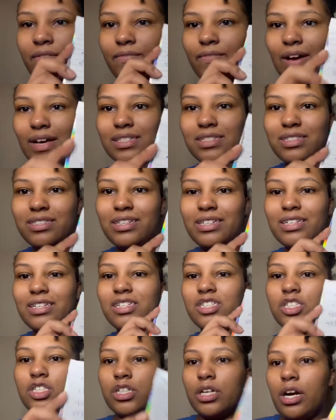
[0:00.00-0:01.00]
Vaseline.
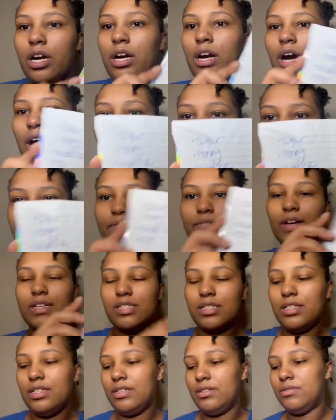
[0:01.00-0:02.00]
Sugar, honey,
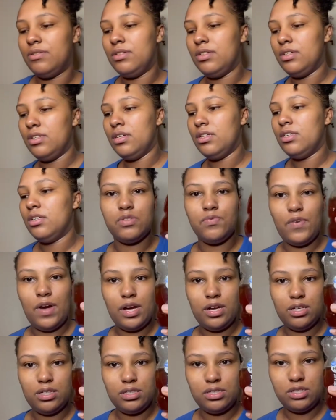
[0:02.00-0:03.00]
Vaseline.
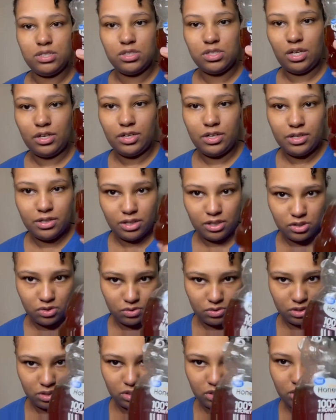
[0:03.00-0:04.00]
That this is honey, as you
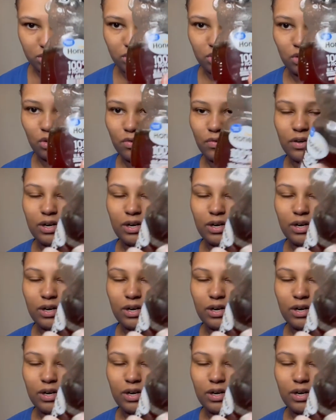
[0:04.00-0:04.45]
can see, clover